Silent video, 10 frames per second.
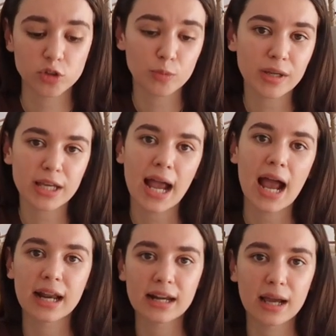To me, I
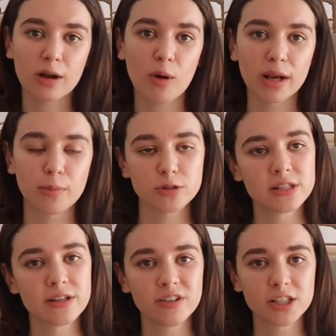had like a quite a
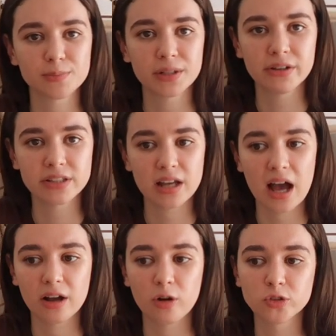positive experience
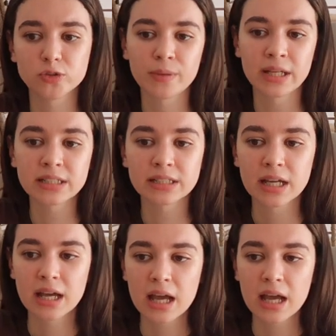at Goldsmiths.